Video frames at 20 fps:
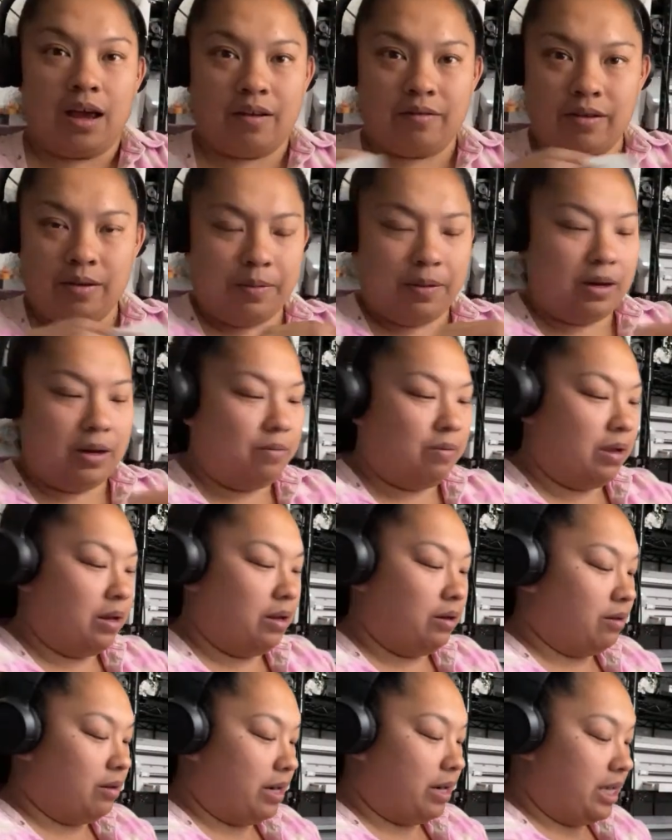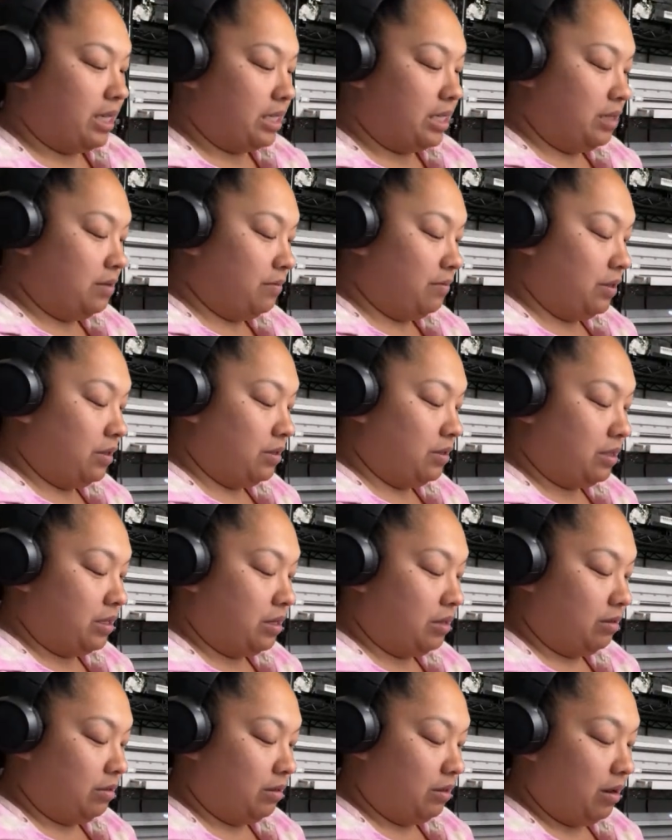Everybody went crazy for those
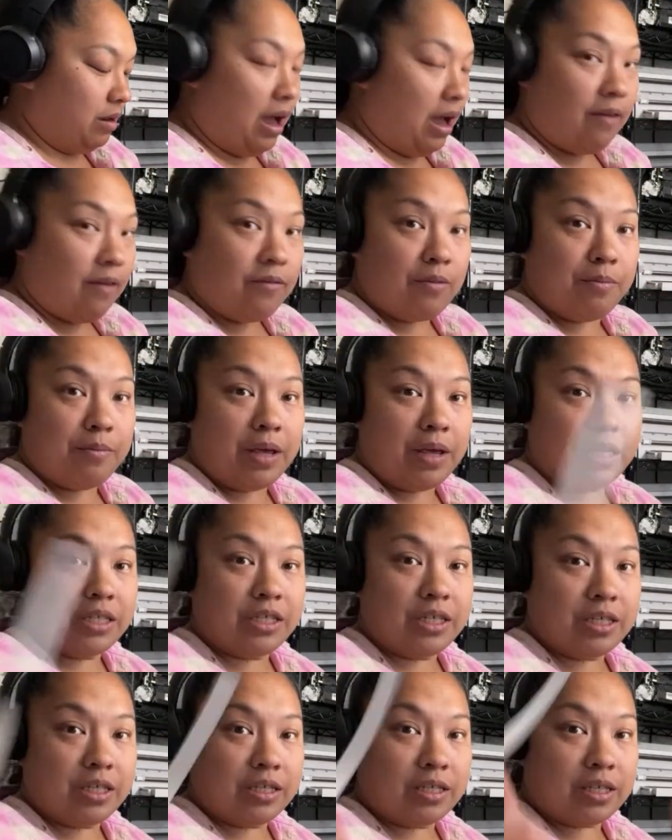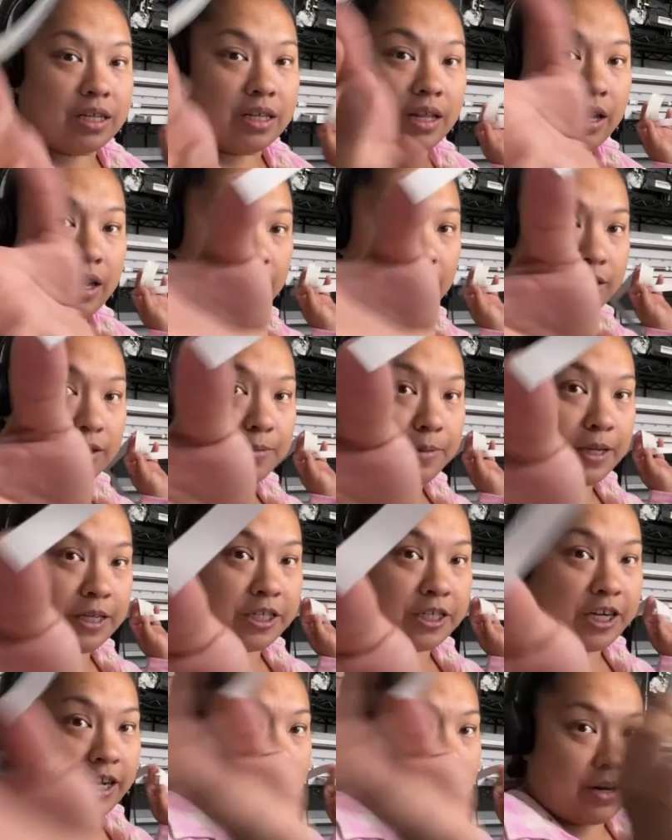cute little affirmations. And then here's me
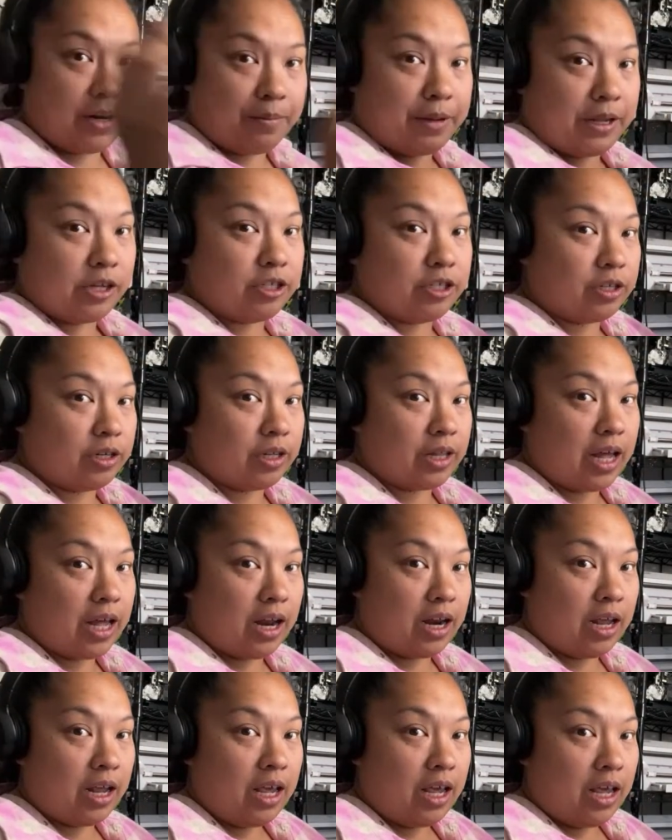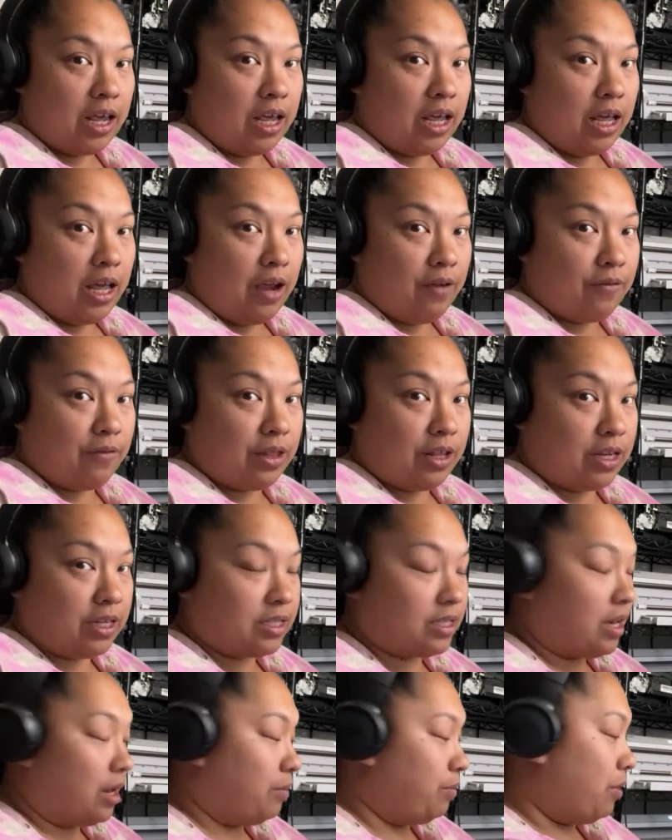checking to make sure that everything
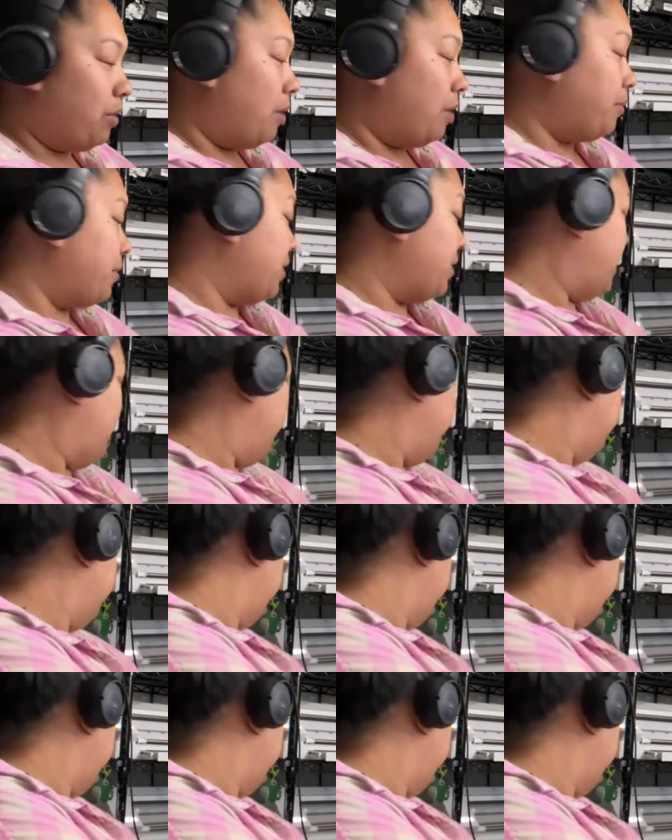is cut properly.